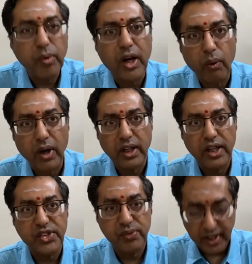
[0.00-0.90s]
Bhagavan
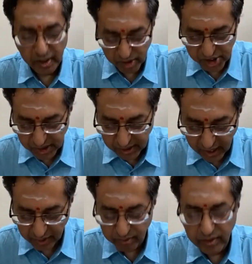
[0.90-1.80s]
is very much
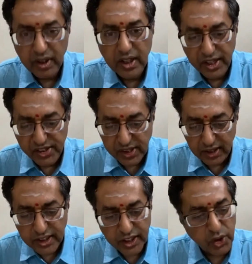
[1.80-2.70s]
alive. His
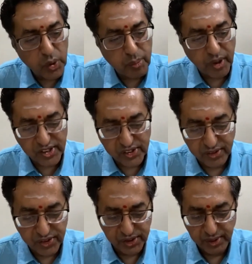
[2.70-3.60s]
continued
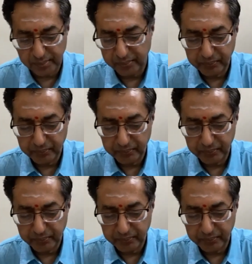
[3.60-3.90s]
presence